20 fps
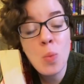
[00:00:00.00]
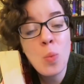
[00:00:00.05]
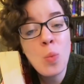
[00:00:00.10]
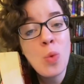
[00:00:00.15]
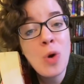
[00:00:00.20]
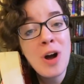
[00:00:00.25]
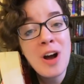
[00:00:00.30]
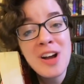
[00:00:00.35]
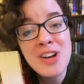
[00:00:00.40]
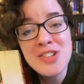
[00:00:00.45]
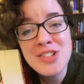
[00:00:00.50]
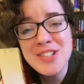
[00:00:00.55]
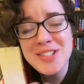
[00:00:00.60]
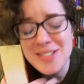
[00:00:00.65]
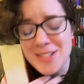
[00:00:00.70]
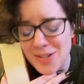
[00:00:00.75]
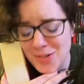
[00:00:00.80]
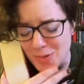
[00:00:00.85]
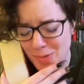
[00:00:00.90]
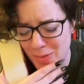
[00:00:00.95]
washes
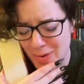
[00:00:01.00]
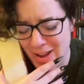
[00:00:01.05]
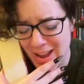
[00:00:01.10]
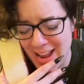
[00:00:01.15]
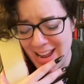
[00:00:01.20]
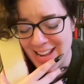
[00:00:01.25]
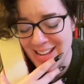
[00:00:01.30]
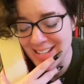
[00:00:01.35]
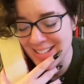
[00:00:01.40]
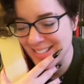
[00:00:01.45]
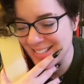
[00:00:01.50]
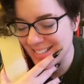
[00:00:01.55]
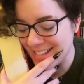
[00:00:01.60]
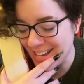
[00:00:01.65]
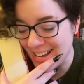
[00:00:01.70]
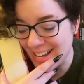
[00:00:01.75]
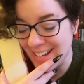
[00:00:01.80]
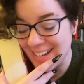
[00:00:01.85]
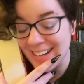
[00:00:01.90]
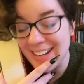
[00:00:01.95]
his wings
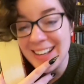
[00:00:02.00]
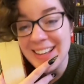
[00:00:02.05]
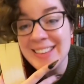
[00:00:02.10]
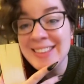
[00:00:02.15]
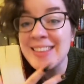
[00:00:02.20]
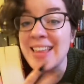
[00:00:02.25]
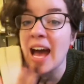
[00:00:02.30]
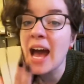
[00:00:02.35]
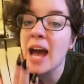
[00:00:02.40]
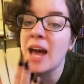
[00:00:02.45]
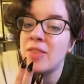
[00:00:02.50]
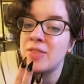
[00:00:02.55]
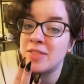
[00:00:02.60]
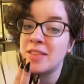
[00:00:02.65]
and that